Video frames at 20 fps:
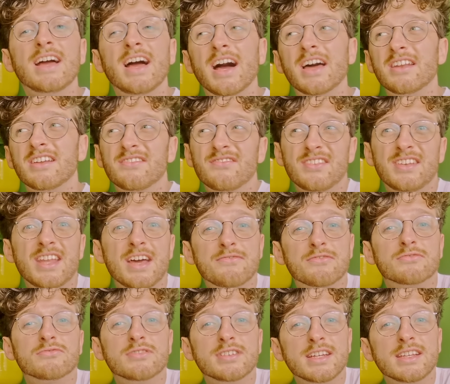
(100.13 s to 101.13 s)
and
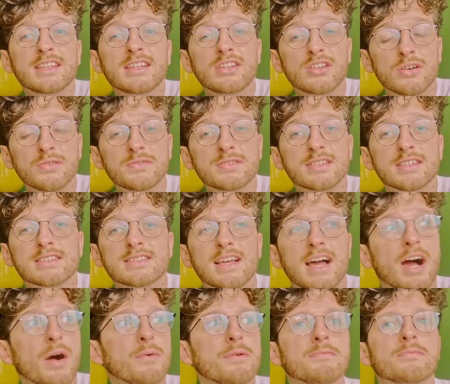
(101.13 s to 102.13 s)
never really noticed
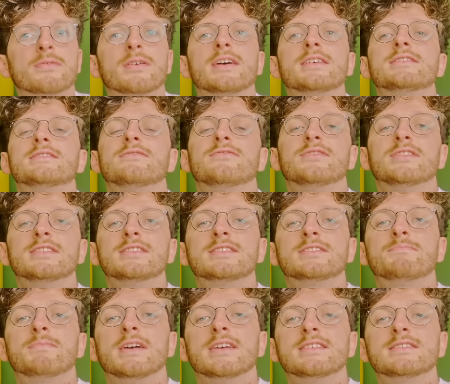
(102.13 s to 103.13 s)
how impressive this
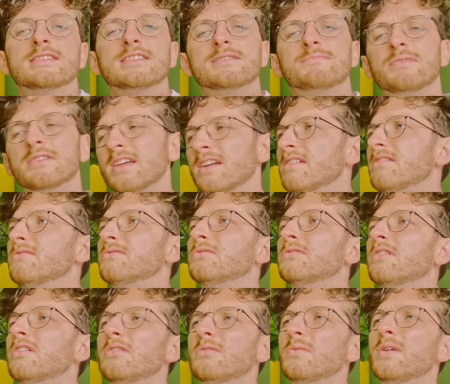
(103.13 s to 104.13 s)
space is. But then I
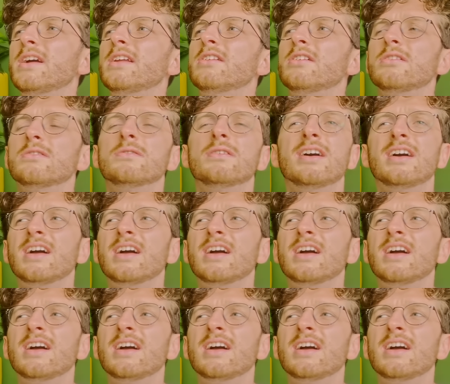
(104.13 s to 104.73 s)
thought, oh wait, no,